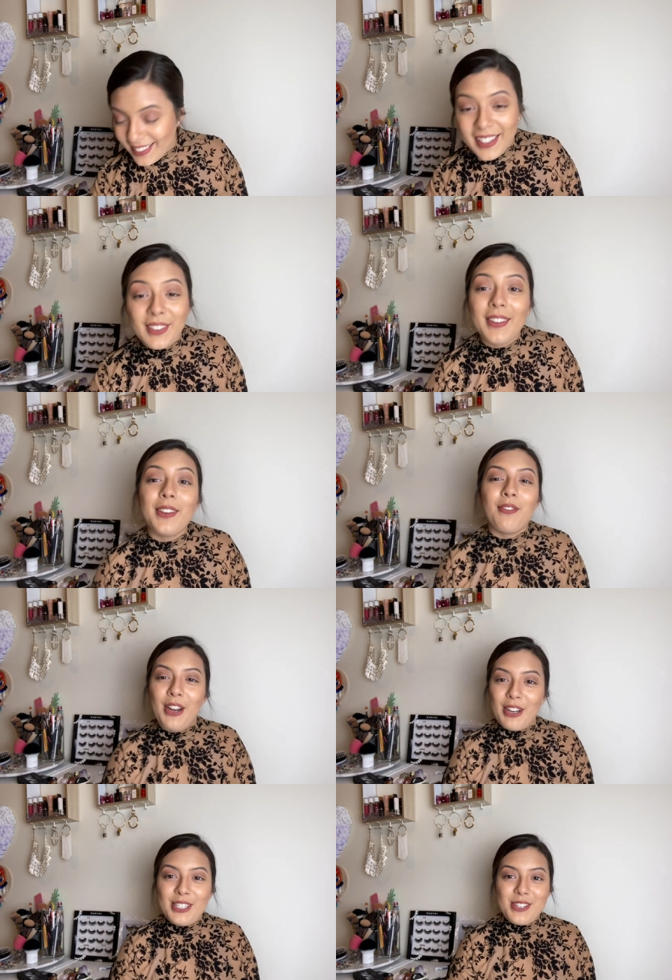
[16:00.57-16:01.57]
they look
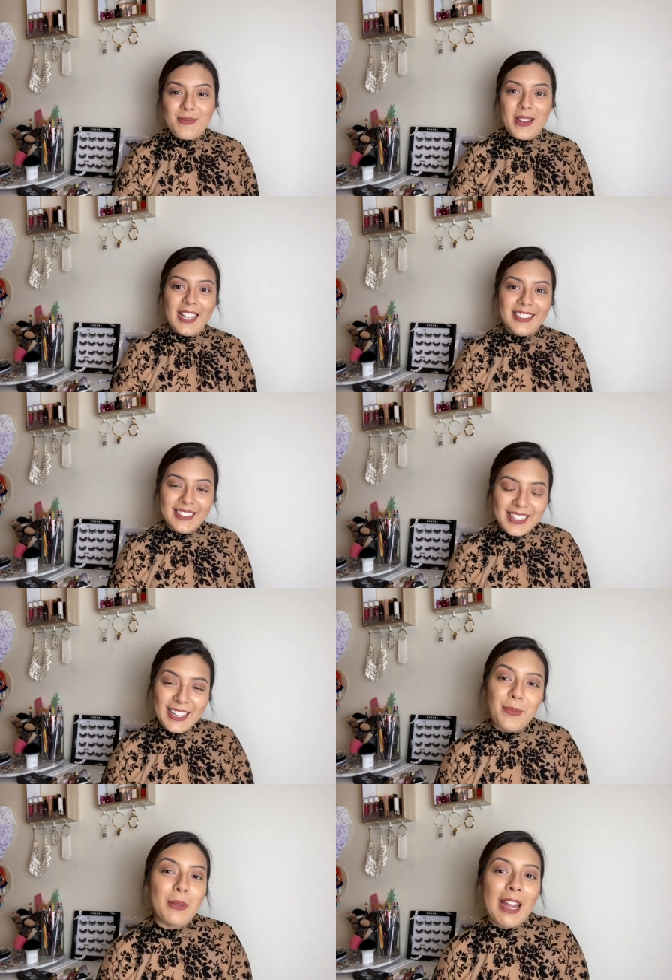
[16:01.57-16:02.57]
very dramatic
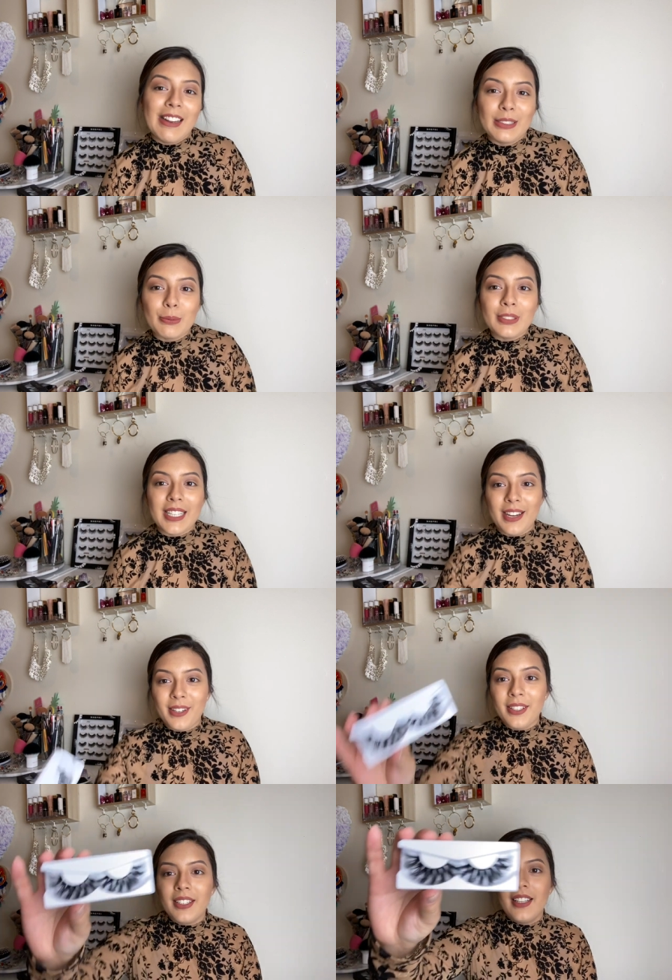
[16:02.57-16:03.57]
and I'm kind of scared.